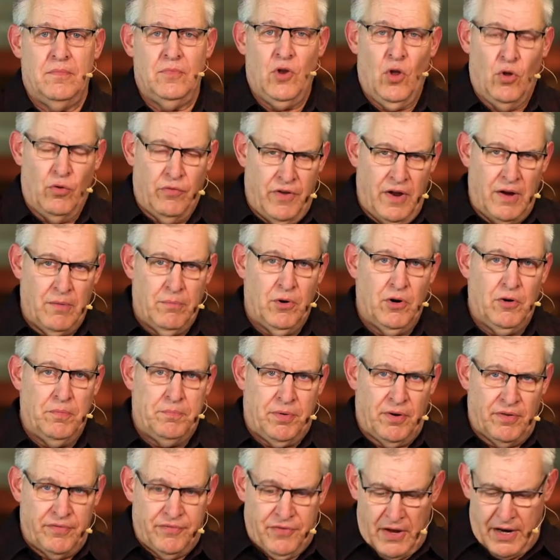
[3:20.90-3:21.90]
November
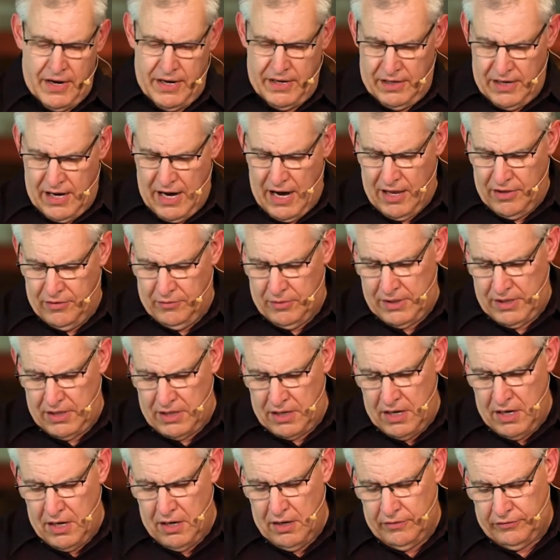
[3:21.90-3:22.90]
prophetic gathering
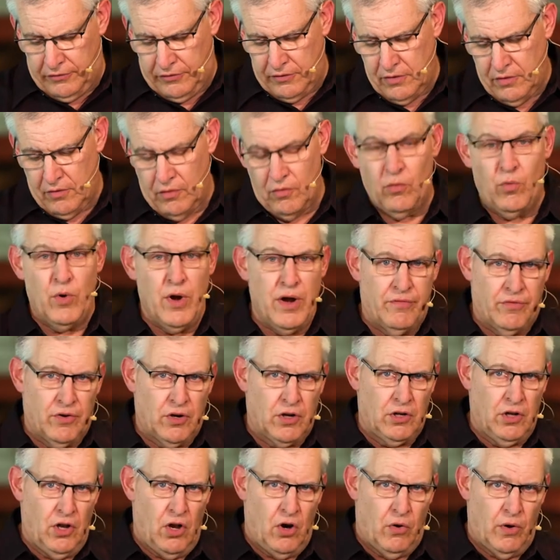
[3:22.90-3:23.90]
is River
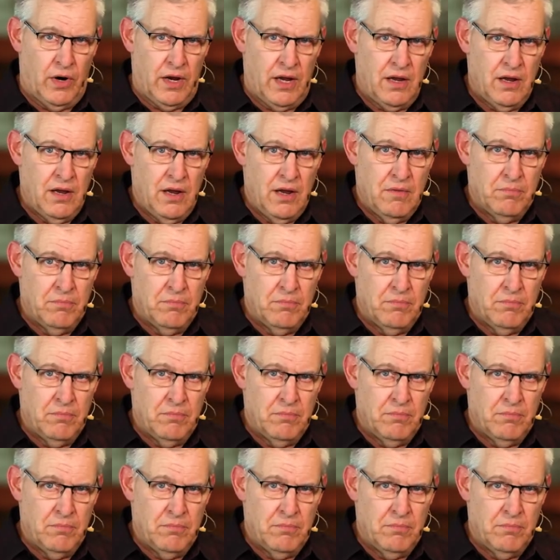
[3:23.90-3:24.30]
Glory,